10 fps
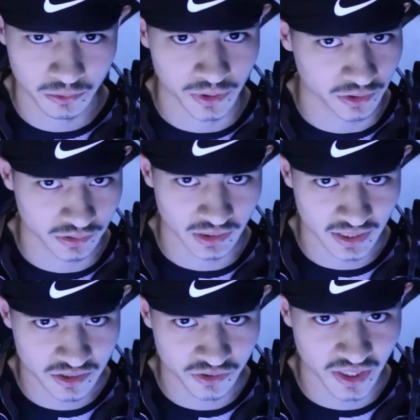We only
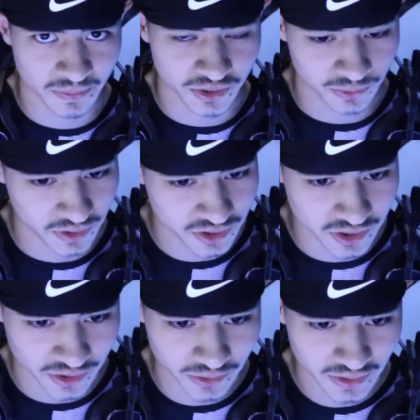lost 2 games as well,
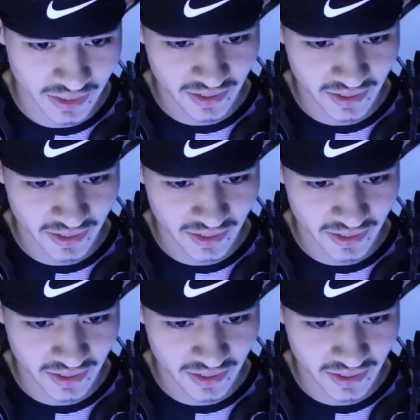so